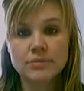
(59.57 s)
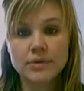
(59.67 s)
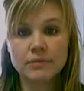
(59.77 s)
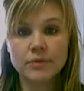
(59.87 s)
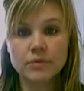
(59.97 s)

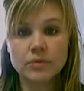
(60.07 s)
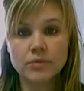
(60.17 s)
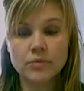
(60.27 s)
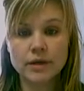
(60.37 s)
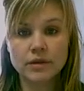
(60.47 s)
people
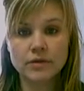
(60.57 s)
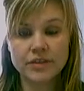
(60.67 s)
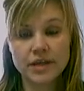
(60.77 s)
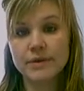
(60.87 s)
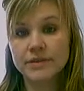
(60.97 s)
will
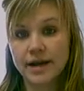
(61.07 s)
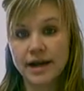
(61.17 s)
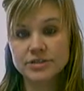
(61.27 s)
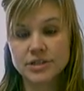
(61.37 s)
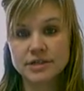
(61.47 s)
think about their
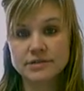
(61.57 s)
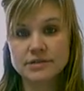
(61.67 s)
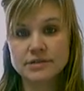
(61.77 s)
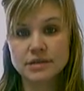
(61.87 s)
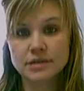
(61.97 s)

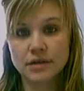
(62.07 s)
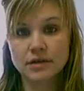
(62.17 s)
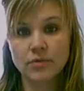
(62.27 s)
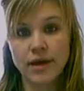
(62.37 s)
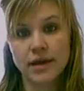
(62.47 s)
actions
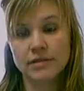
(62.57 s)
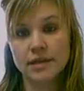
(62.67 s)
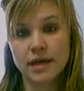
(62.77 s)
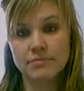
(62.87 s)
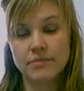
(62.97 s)
in a way
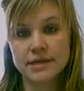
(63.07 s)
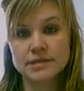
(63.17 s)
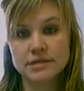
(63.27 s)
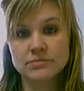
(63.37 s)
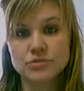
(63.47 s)
that makes them